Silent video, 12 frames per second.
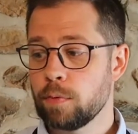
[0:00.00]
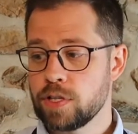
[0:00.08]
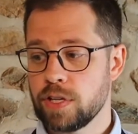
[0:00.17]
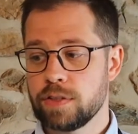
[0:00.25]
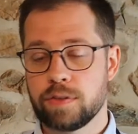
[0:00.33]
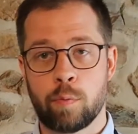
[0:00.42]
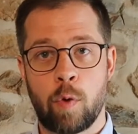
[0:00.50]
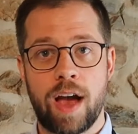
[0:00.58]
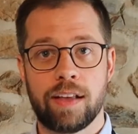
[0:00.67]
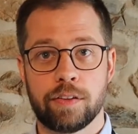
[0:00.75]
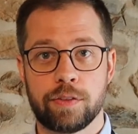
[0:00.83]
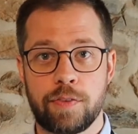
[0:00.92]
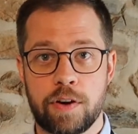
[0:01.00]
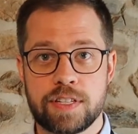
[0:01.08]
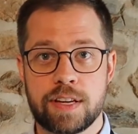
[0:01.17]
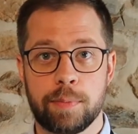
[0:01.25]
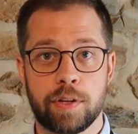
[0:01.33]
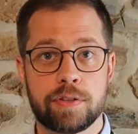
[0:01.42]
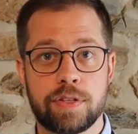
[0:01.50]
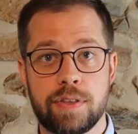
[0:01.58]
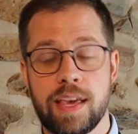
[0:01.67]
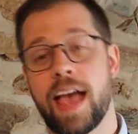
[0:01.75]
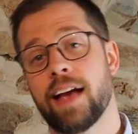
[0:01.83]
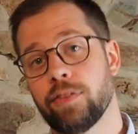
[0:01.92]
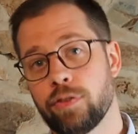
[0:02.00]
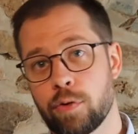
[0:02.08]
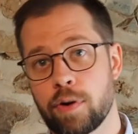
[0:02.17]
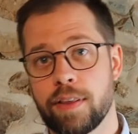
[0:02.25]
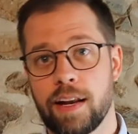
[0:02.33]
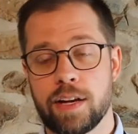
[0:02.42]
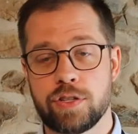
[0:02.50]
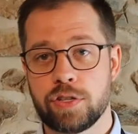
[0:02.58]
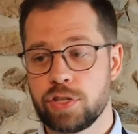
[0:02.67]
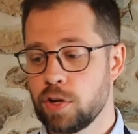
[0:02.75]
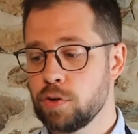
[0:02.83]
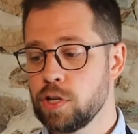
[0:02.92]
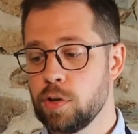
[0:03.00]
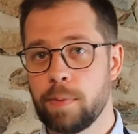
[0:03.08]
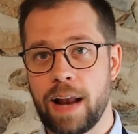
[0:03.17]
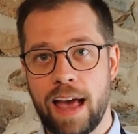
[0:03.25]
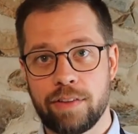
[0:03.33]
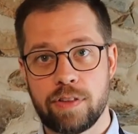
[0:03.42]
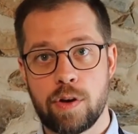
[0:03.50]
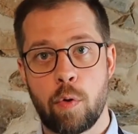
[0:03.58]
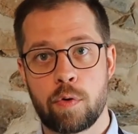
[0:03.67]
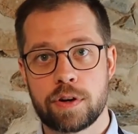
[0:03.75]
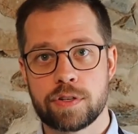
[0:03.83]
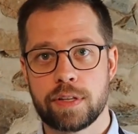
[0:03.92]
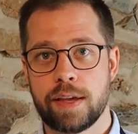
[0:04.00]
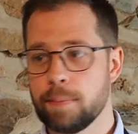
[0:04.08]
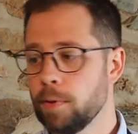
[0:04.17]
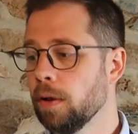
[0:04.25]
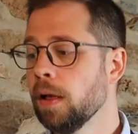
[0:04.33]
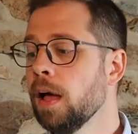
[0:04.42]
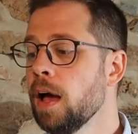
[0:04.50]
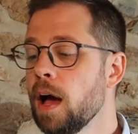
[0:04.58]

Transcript: which is why it looks very similar to the Angostura that I just showed you, but it has the orange label.